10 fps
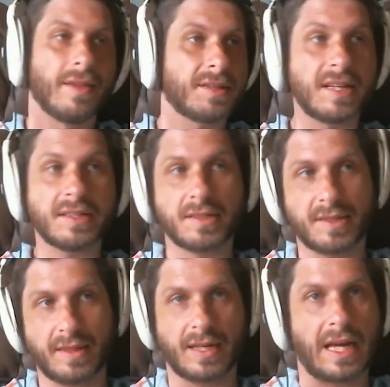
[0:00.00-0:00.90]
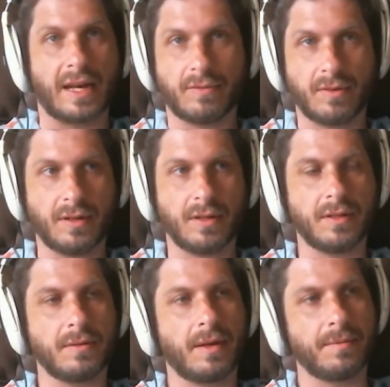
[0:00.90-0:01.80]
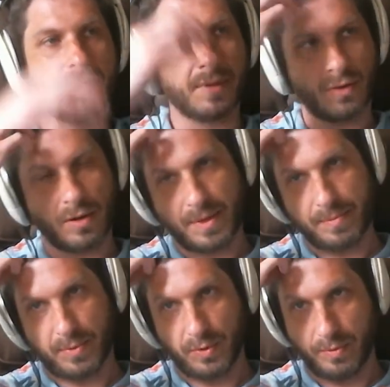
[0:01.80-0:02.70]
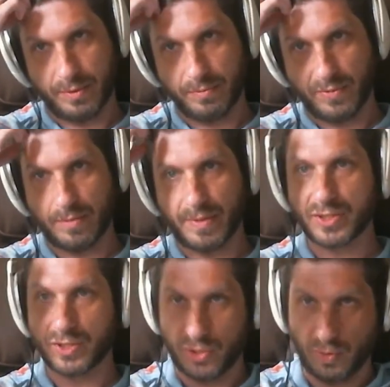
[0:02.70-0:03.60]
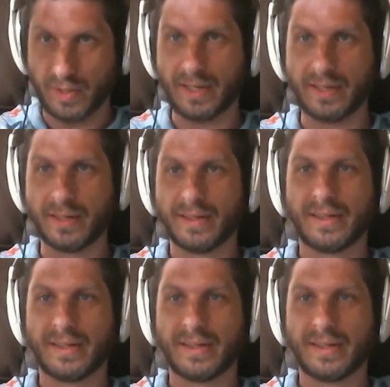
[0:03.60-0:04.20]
That's not to say that not every there are people who would very much enjoy